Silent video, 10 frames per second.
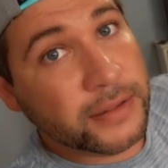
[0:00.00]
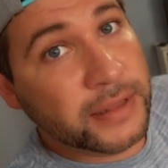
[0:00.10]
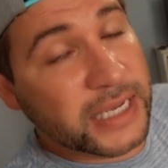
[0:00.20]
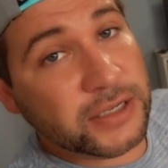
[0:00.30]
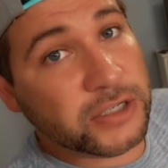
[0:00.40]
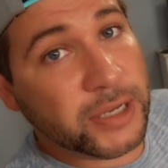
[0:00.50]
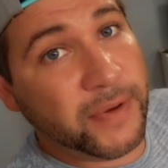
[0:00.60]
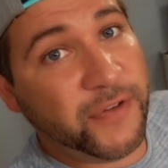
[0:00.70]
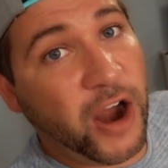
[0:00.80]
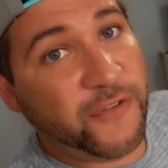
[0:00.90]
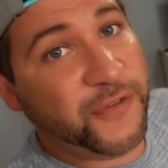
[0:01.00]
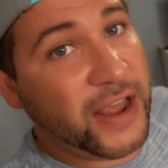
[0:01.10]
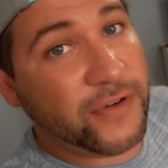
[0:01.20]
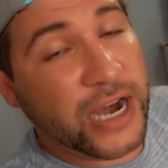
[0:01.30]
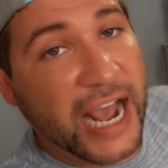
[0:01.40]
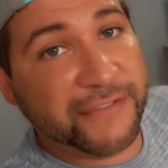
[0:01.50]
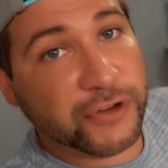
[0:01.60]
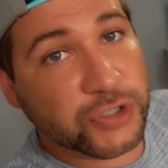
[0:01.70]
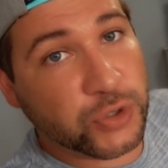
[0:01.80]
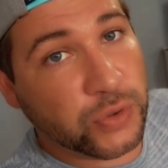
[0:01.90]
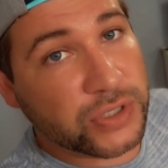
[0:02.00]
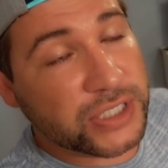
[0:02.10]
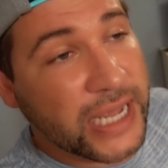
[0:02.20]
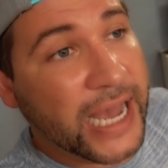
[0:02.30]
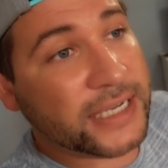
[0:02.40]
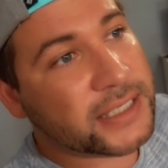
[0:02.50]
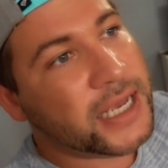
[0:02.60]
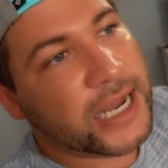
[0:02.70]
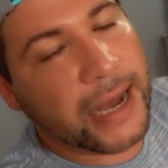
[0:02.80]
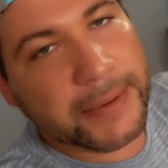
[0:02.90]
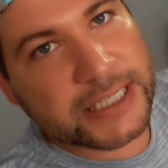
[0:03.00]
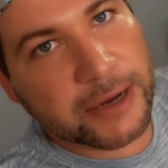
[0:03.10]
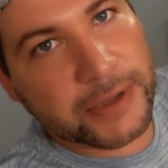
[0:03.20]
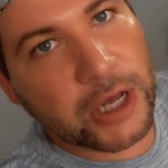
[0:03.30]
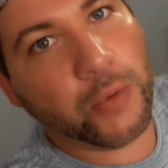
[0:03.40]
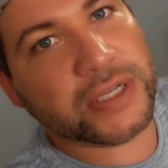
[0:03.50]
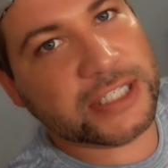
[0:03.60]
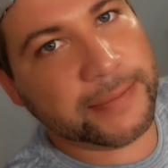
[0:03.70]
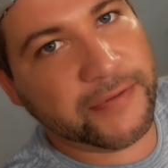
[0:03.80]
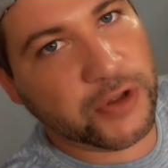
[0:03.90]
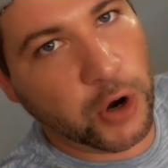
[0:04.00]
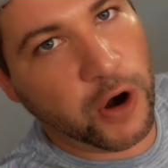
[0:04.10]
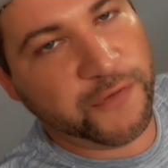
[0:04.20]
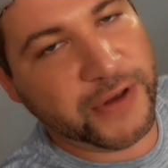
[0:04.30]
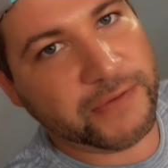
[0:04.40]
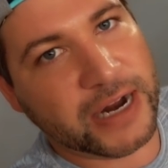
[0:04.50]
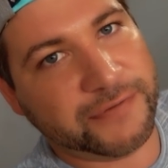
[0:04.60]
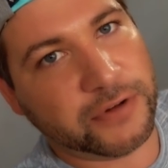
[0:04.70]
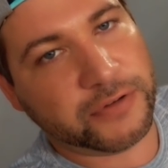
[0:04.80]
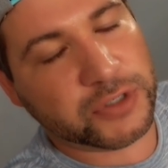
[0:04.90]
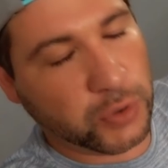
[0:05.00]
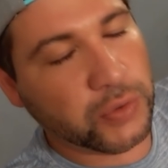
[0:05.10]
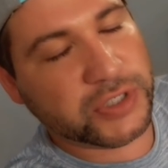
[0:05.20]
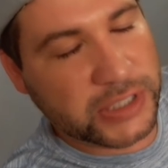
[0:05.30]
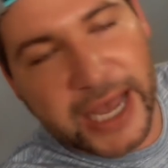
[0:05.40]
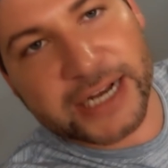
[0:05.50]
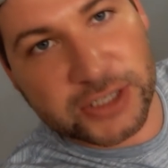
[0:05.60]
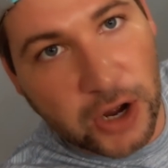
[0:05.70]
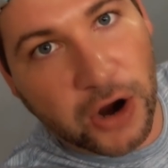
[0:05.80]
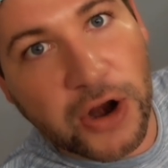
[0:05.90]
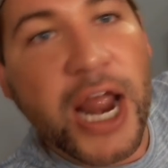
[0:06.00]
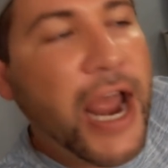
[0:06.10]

These are some of our favorite after school snacks. Comment down below what some of your favorite after school snacks are.